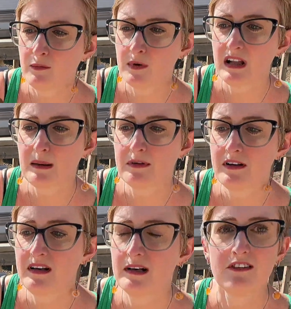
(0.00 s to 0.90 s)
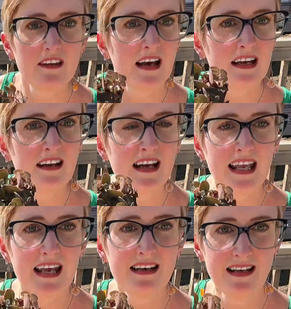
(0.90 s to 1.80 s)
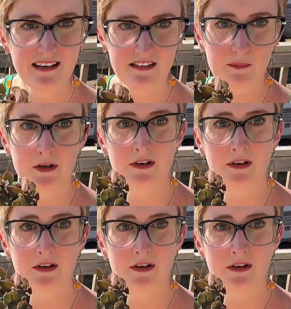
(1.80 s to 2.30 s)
Will I put it outside again next summer?